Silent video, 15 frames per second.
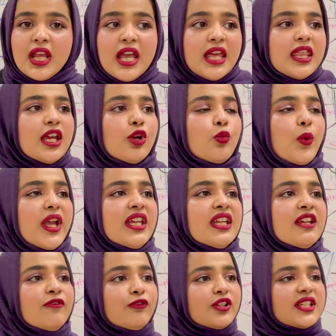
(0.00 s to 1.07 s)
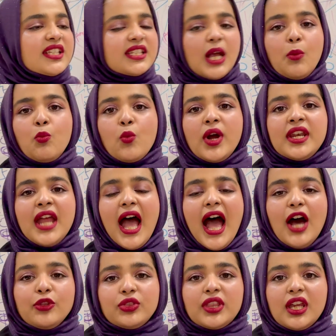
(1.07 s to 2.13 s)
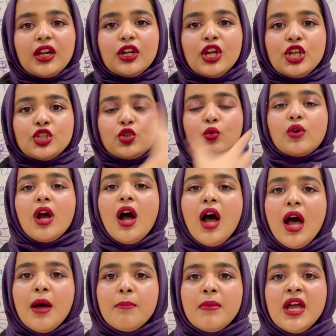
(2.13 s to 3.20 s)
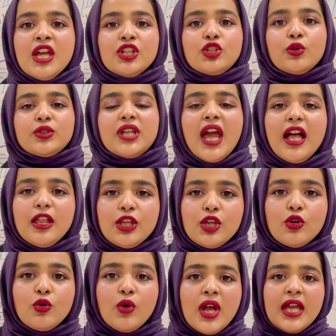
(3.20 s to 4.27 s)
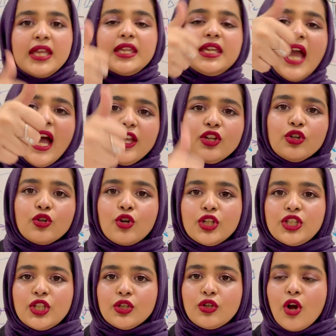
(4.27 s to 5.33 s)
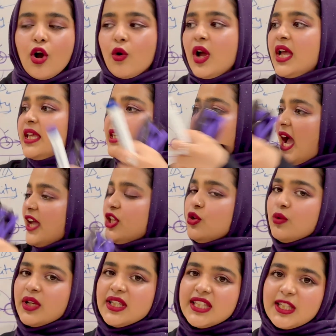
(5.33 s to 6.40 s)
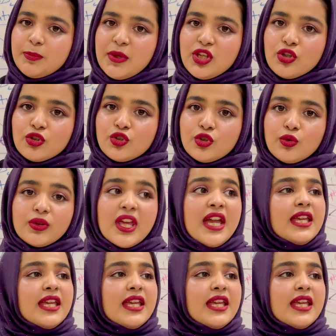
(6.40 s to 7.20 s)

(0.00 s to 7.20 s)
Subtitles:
They're waiting for someone out there to come to tell you, yeah, you're good to go. Yeah, you can speak your truth.